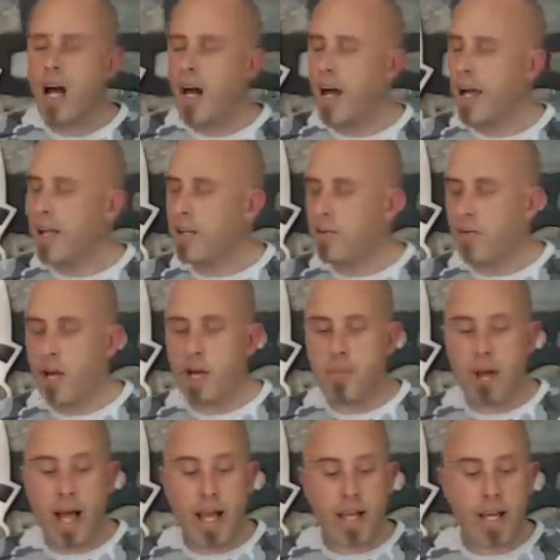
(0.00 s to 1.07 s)
in the flight
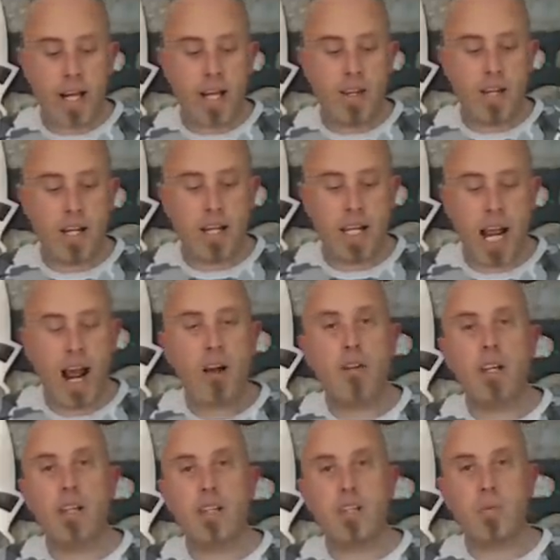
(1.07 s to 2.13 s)
bag. And then I
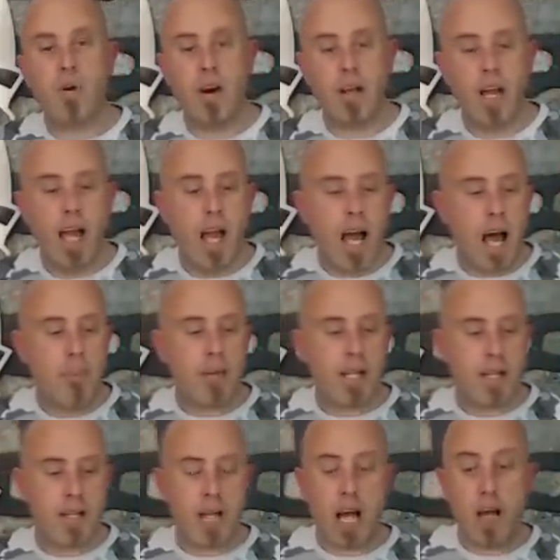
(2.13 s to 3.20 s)
carry this one, and
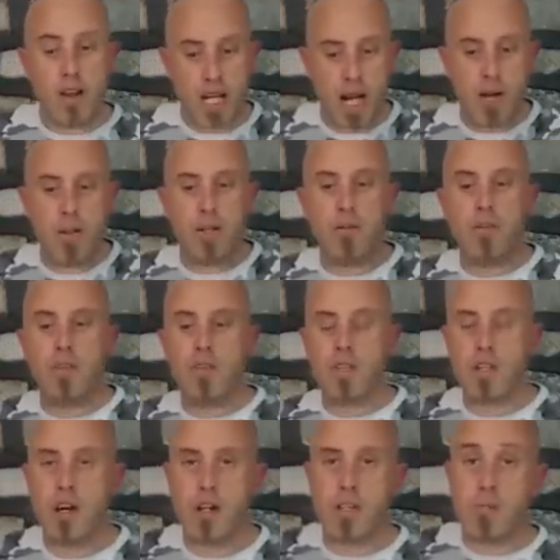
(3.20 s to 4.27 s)
because carry the
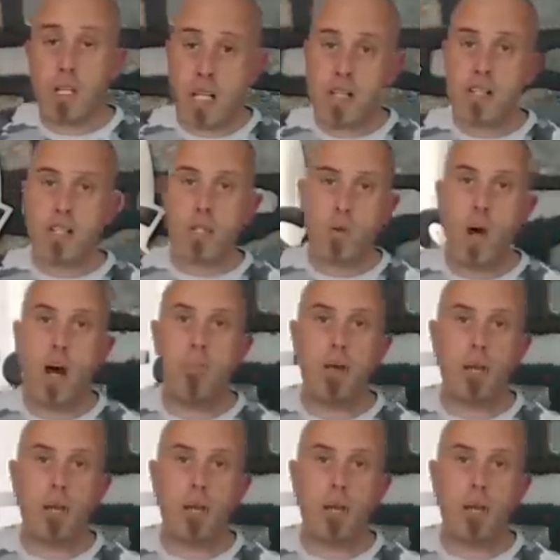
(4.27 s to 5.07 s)
fuselage. And because it's quite a